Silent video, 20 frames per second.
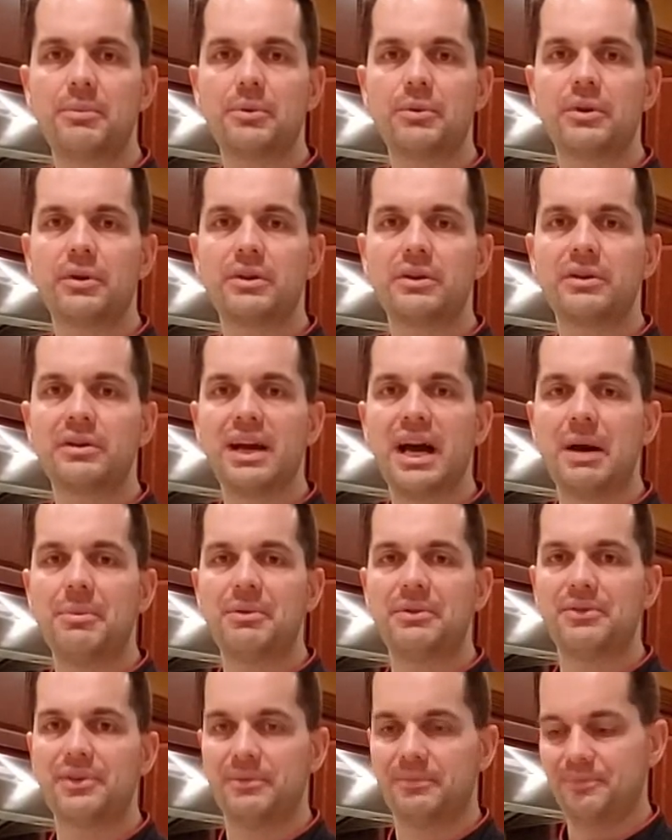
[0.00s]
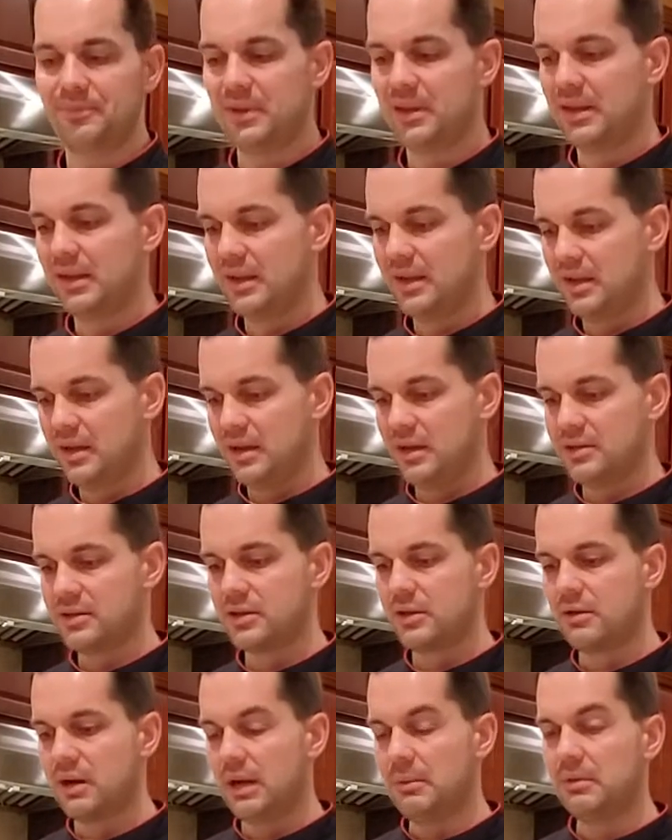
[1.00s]
pour it on top of them.
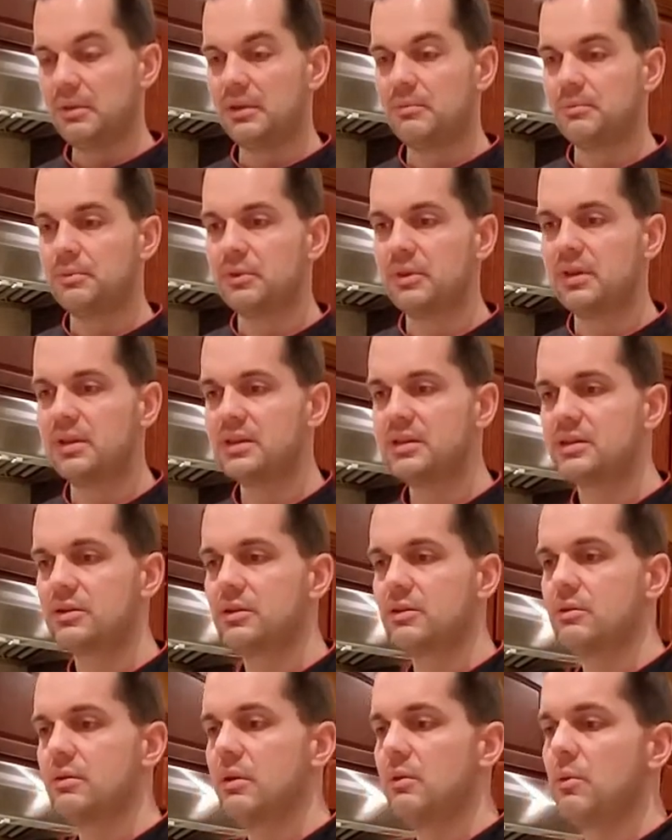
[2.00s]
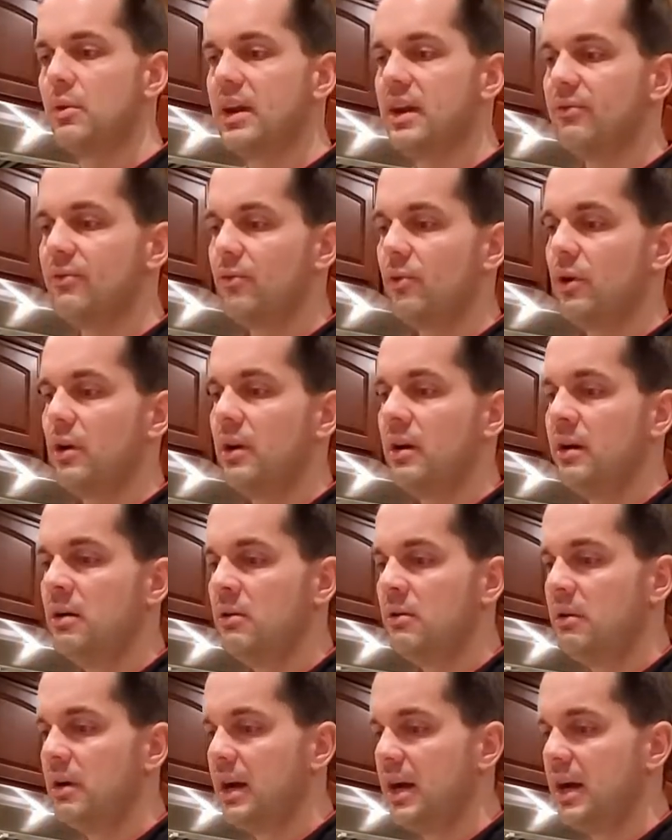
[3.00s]
So I'm going to put these 2 away for now.